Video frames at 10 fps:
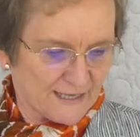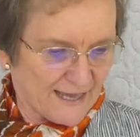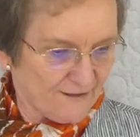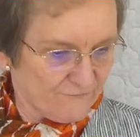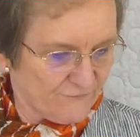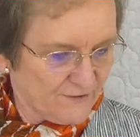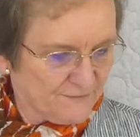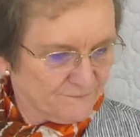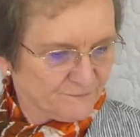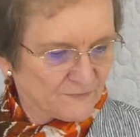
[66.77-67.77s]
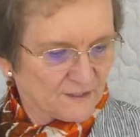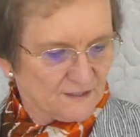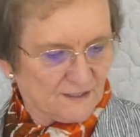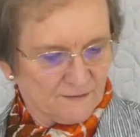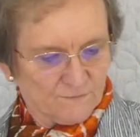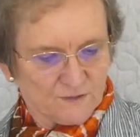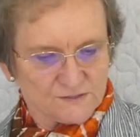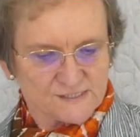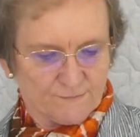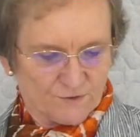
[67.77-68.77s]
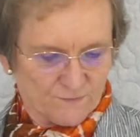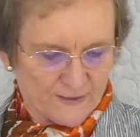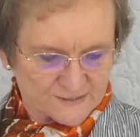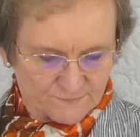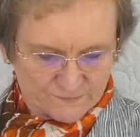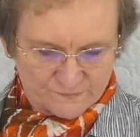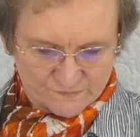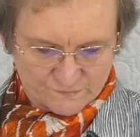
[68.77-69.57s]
have um, some of the pattern,